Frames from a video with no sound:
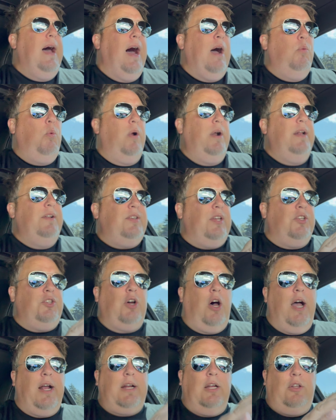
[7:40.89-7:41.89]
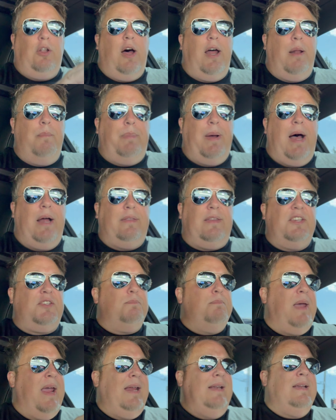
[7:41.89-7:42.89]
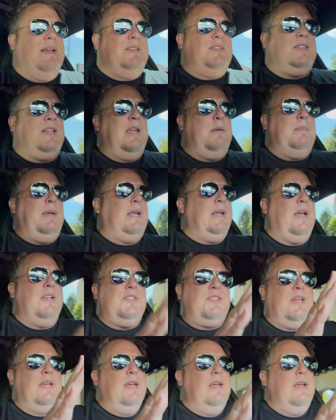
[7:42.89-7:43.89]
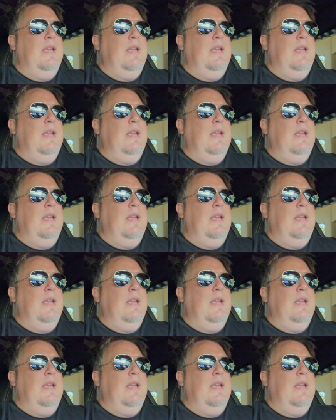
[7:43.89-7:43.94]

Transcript: I wanted to talk a lot about this maintenance thing because